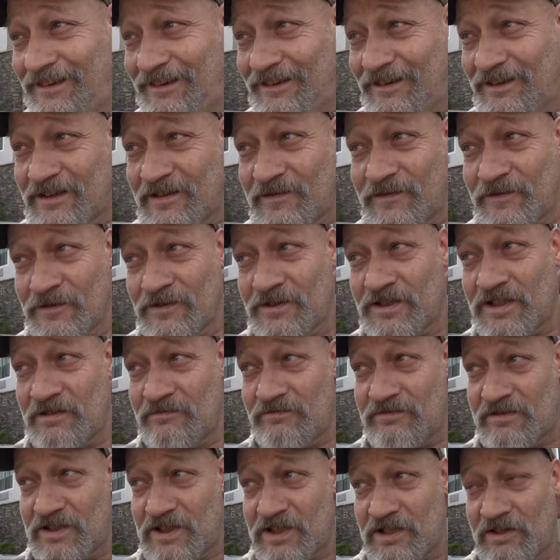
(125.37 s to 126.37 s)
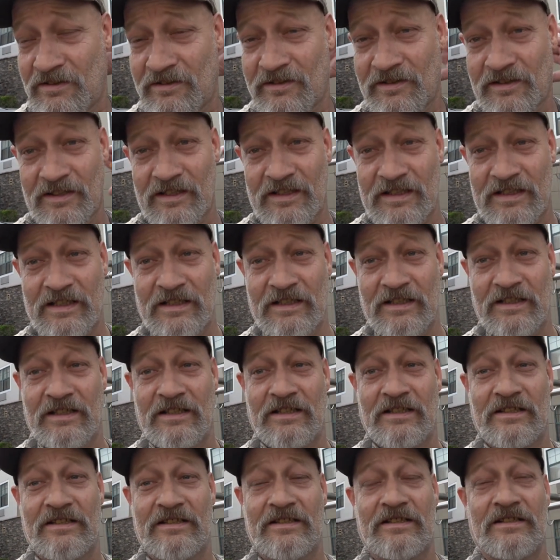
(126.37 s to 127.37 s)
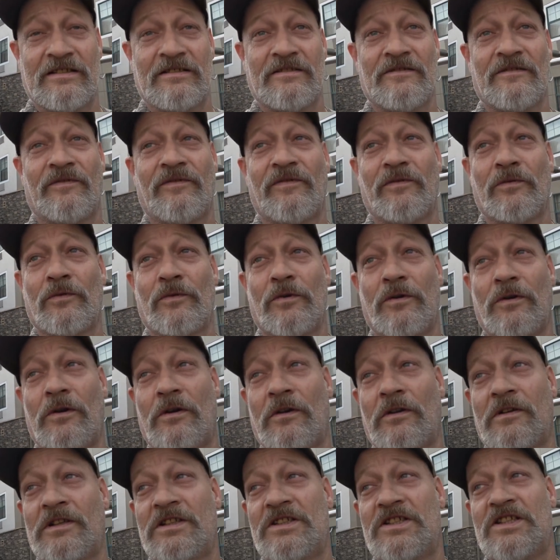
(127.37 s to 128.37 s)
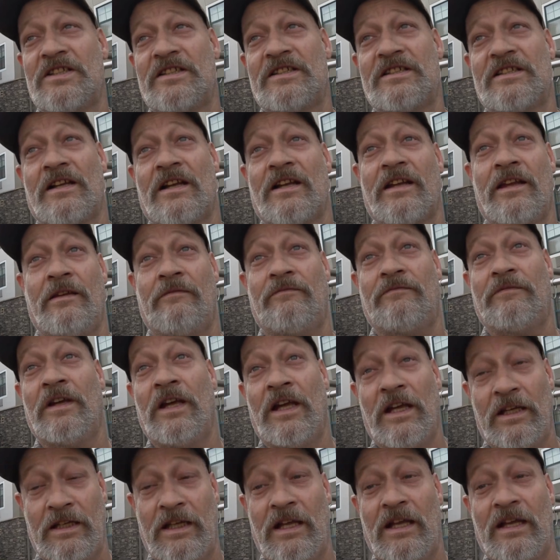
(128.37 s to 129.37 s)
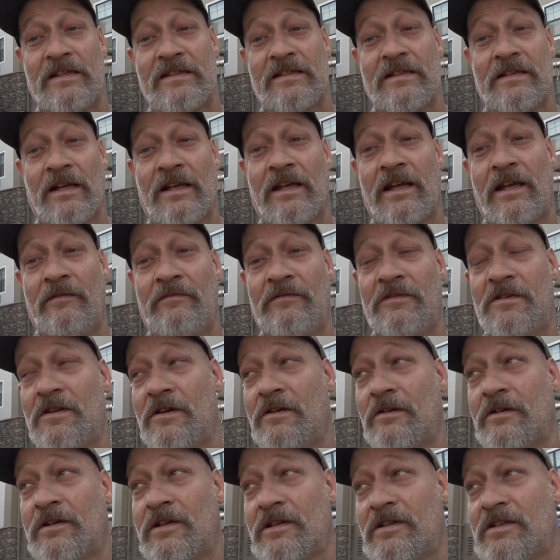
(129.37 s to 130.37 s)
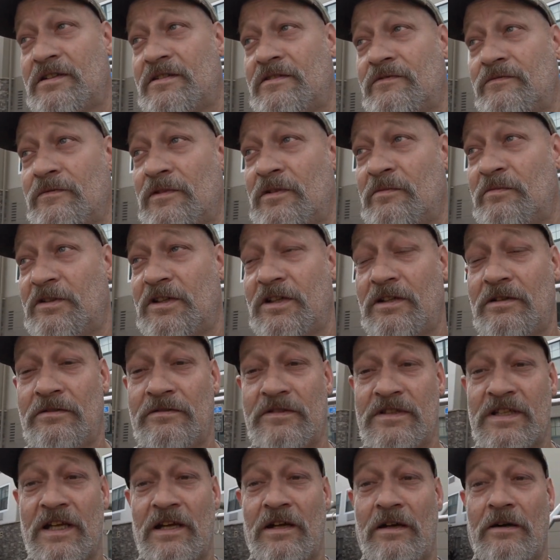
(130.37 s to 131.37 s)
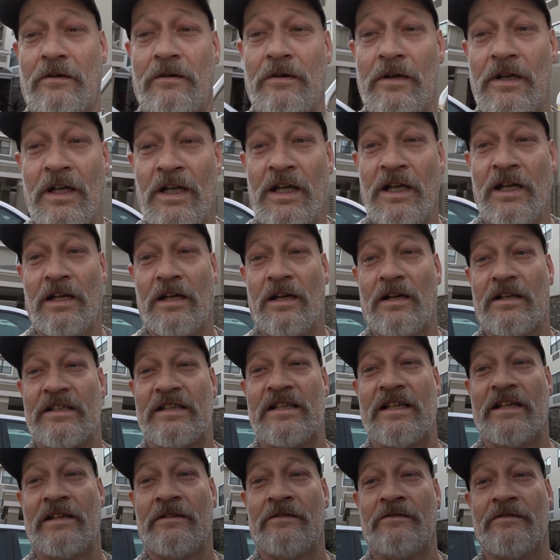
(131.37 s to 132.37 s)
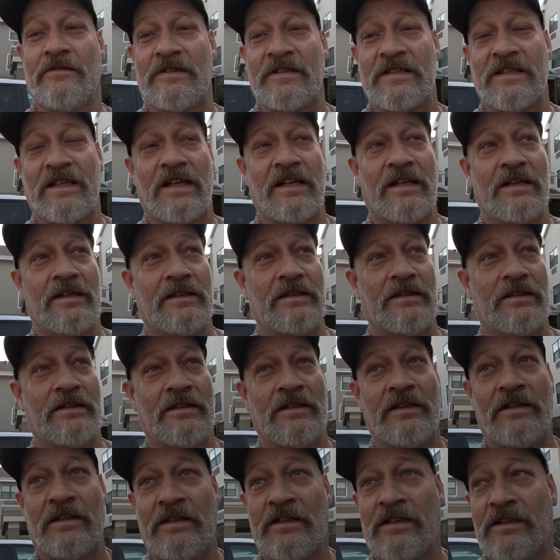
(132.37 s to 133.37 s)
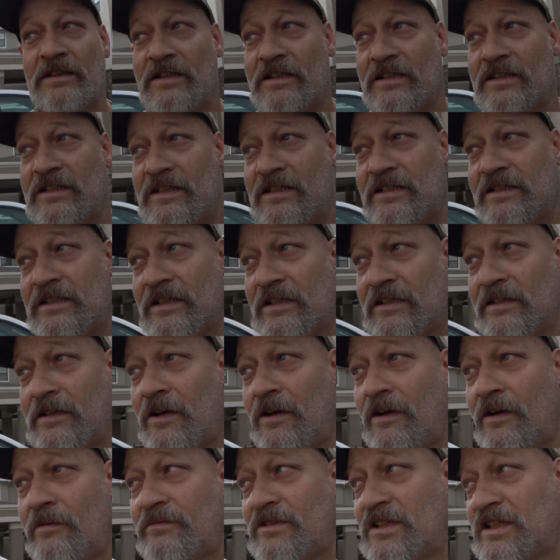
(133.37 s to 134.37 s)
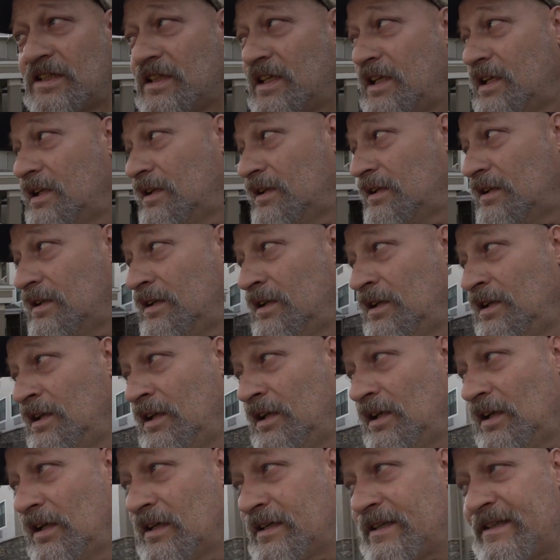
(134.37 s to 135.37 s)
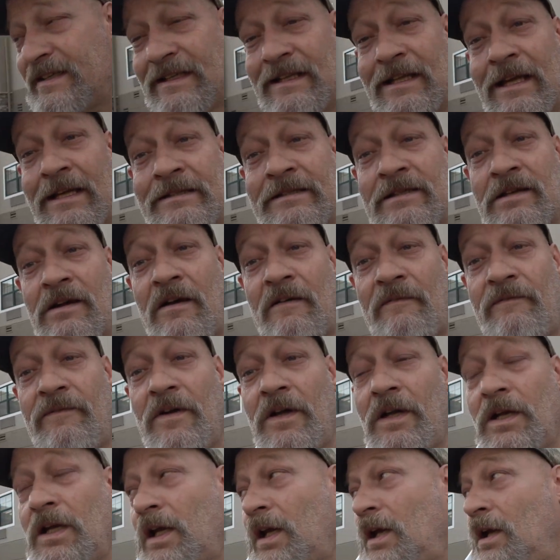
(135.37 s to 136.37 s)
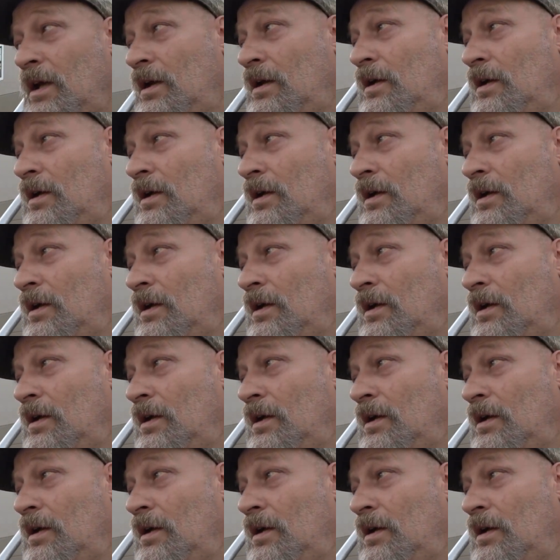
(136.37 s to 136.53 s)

Because first she was joking, I said, is, is our floor haunted? She said, I gave, yes, and I gave you the hauntedest room in the hotel. And I was getting all excited, and then she said, no, I'm just kidding. And I said, that's not funny.